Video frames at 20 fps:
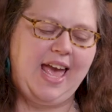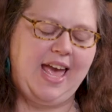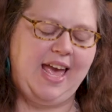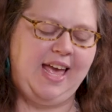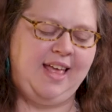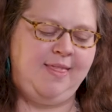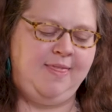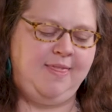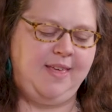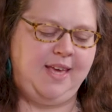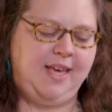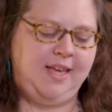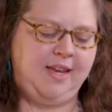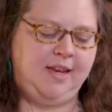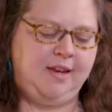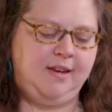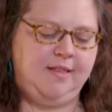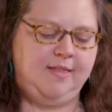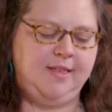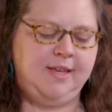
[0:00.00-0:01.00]
And
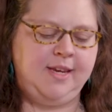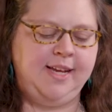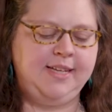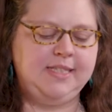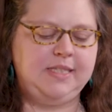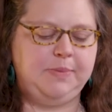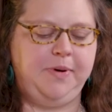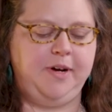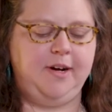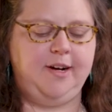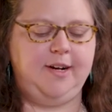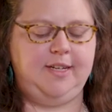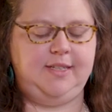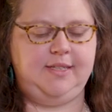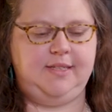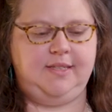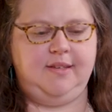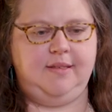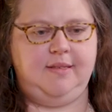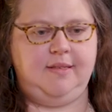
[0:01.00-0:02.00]
then the next part
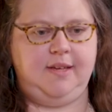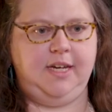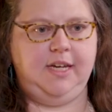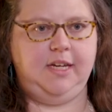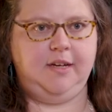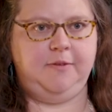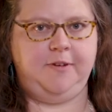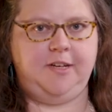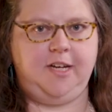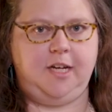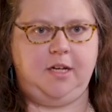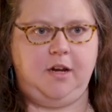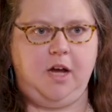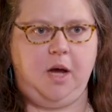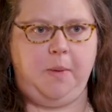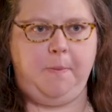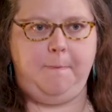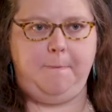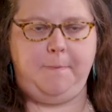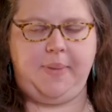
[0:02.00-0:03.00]
is to think about
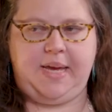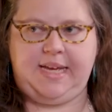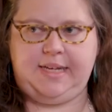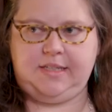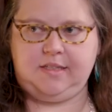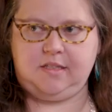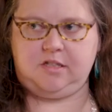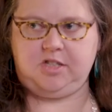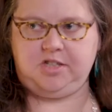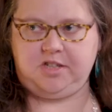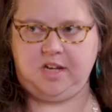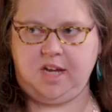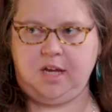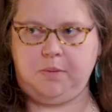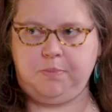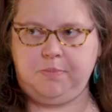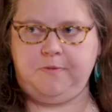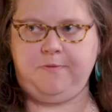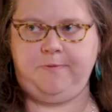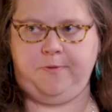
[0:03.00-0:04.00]
a base shape
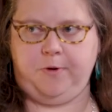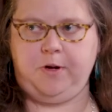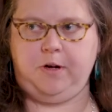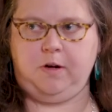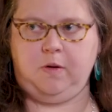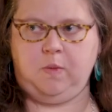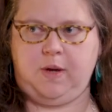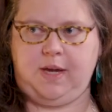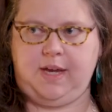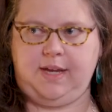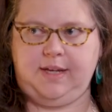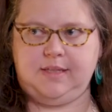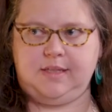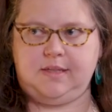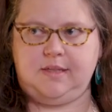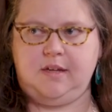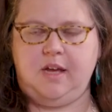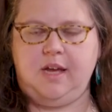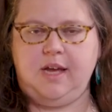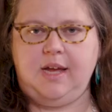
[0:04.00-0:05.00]
for your
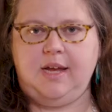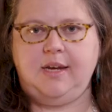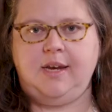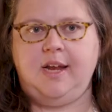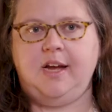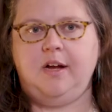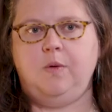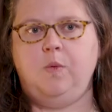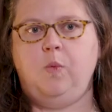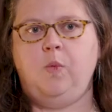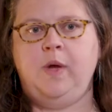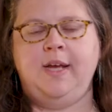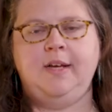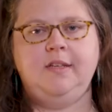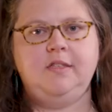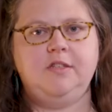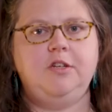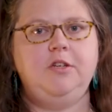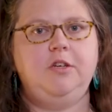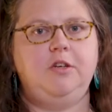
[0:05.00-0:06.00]
wings. Now,
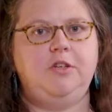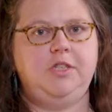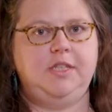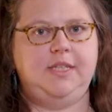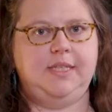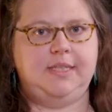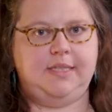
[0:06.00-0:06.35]
wings are usually